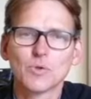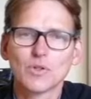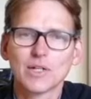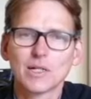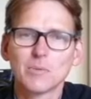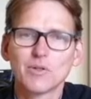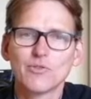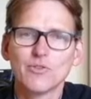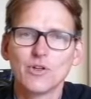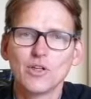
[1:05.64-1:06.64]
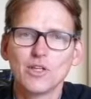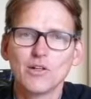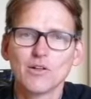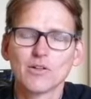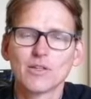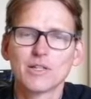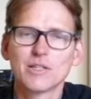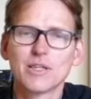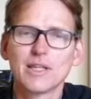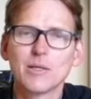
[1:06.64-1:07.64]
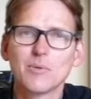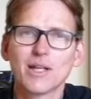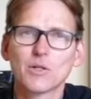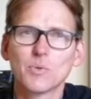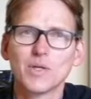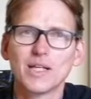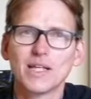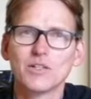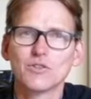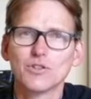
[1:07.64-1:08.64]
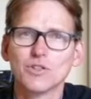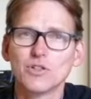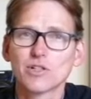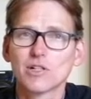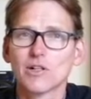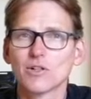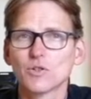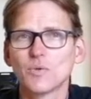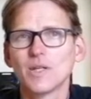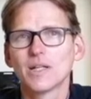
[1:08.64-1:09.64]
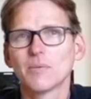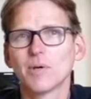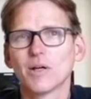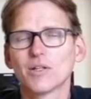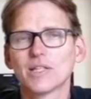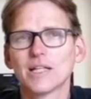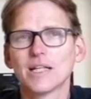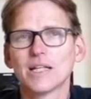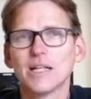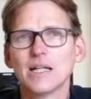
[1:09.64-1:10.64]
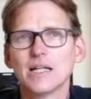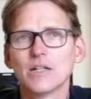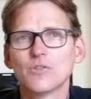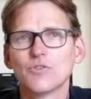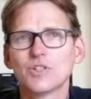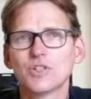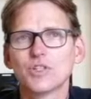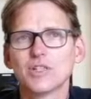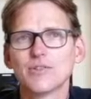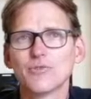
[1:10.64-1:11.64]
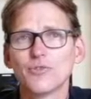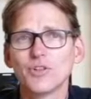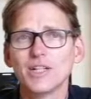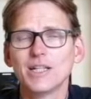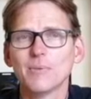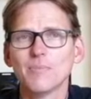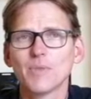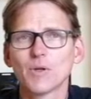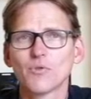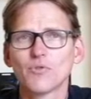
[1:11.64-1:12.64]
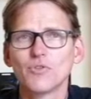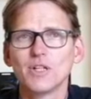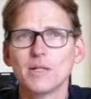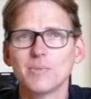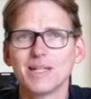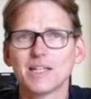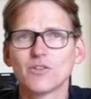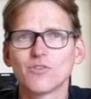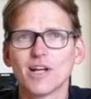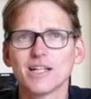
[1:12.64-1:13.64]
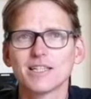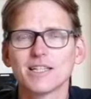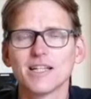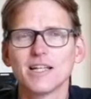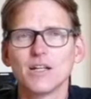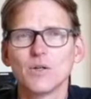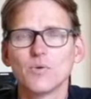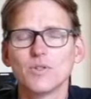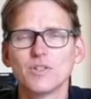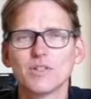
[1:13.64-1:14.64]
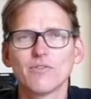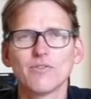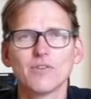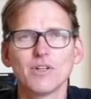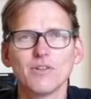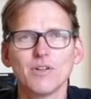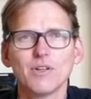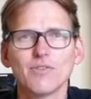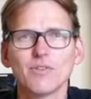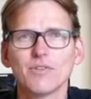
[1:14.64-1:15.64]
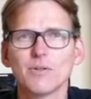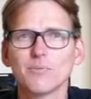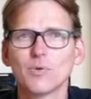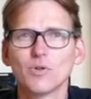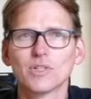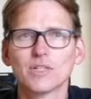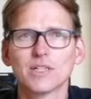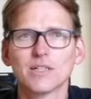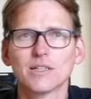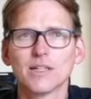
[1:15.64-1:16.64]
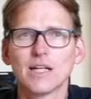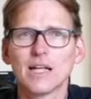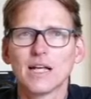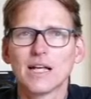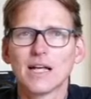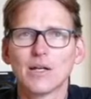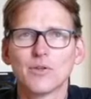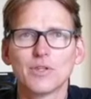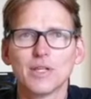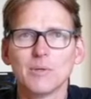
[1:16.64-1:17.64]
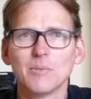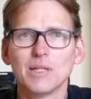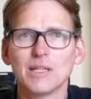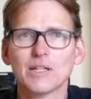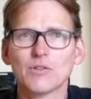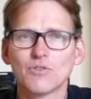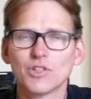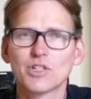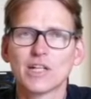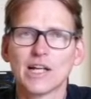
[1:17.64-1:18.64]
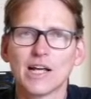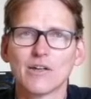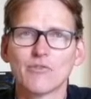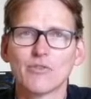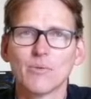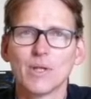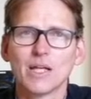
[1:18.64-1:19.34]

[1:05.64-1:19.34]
talk a little bit further on the theme that we introduced last week about the Christian freedom, freedom in Christ, which is a very, very important uh, theme in the Christian life.